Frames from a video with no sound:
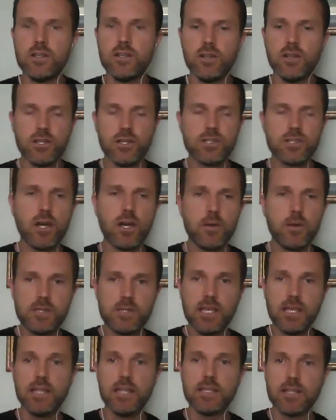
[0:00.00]
the top
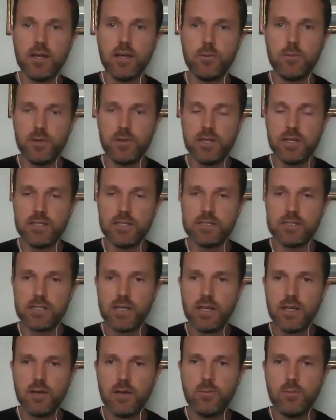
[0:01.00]
10 companies
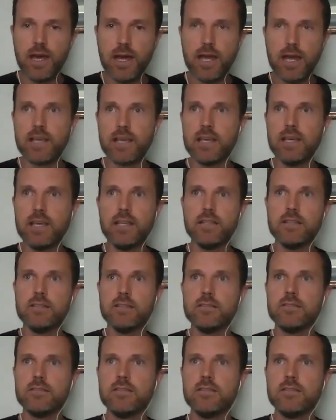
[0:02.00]
back in,